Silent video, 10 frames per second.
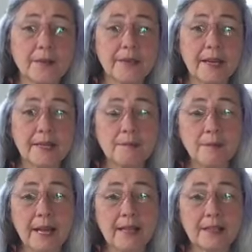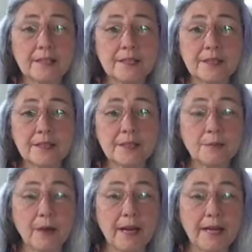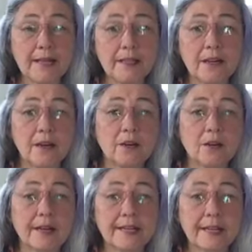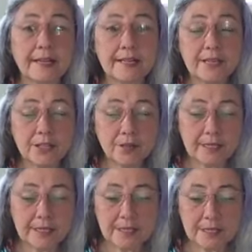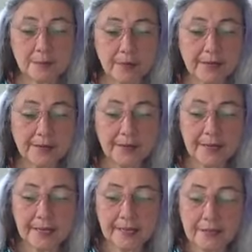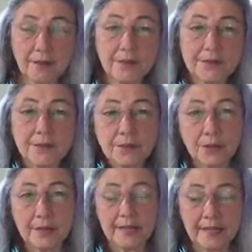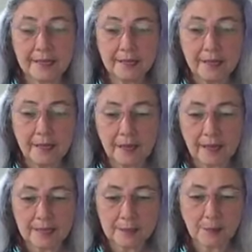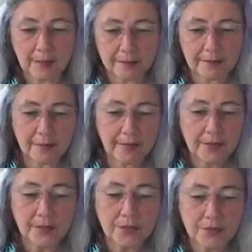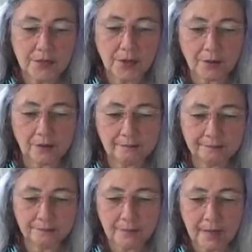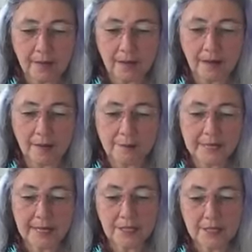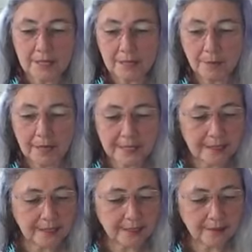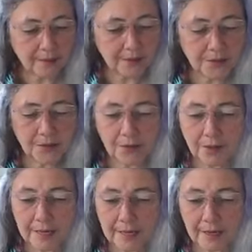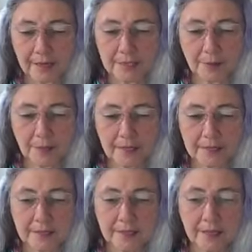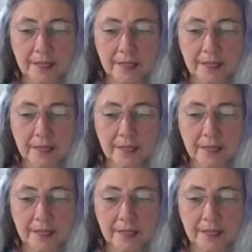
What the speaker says: that imbalance in the spine or any kind of injury to the spine or neck can also create a hot spot. So, tension in the body can also create hot spots.